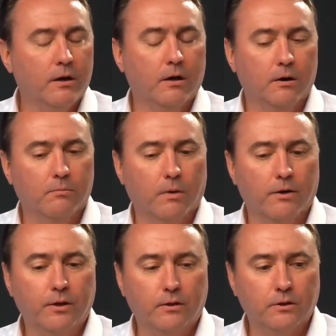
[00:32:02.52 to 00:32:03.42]

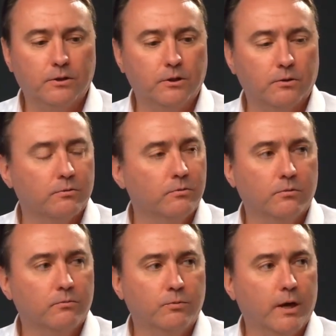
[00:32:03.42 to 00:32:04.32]
I think this year
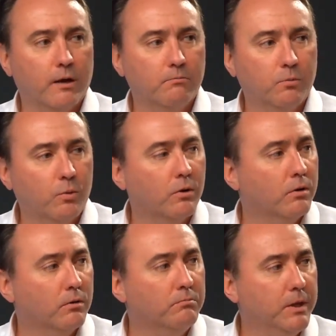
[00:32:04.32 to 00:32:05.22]
we had
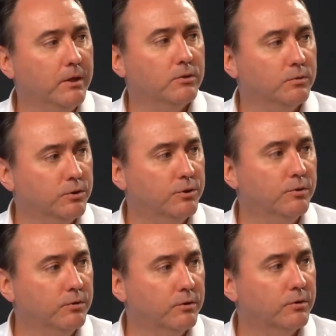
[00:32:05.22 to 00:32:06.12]
more meetings with
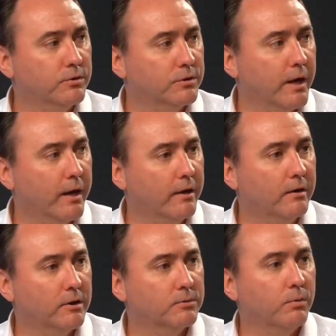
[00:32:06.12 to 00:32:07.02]
juniors
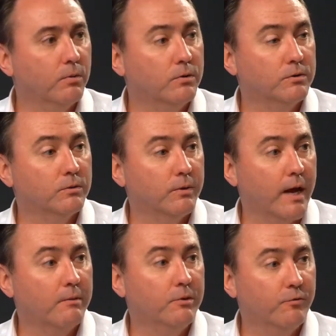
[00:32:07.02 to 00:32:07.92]
and explorers than we
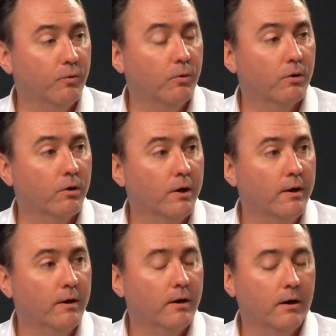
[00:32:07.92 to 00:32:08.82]
had before.
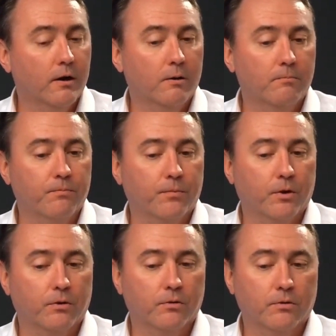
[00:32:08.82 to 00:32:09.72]

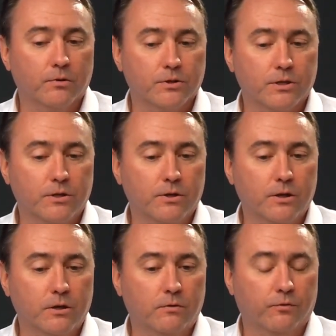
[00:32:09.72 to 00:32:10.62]
They're seeing the
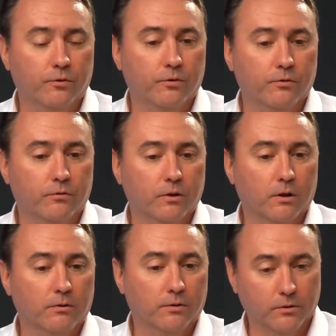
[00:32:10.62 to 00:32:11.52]
need for
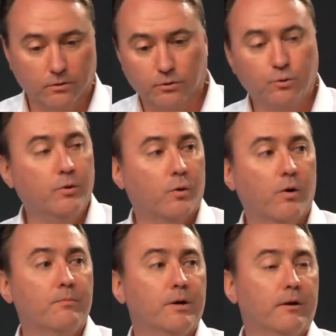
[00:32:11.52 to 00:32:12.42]
the new
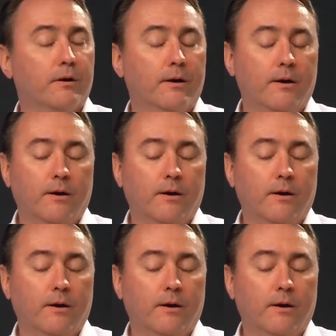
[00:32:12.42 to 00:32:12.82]
equipment.